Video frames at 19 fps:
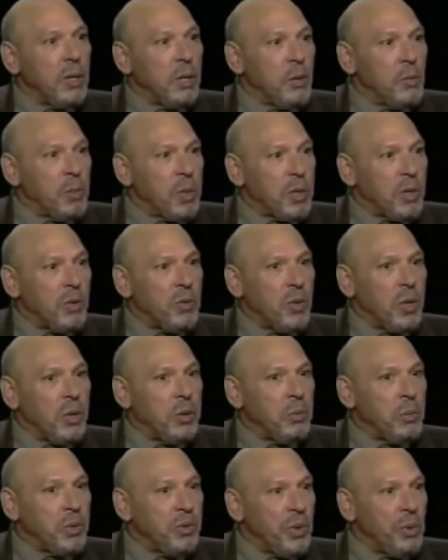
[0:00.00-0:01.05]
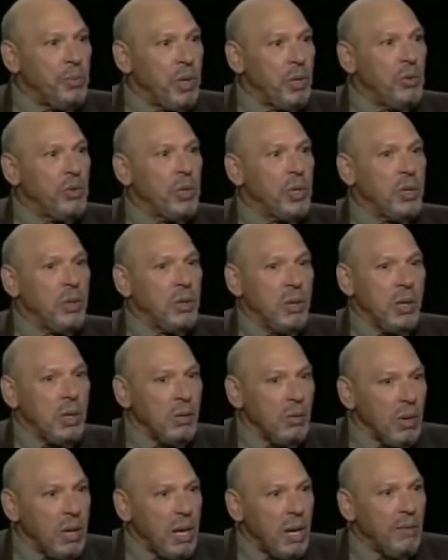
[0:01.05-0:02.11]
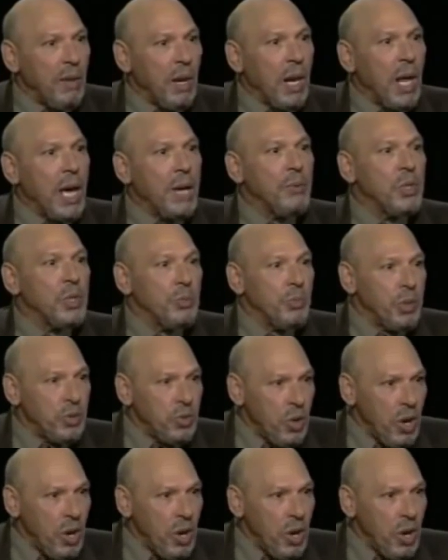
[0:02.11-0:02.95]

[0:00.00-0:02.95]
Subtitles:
because with the music, you not only have the language,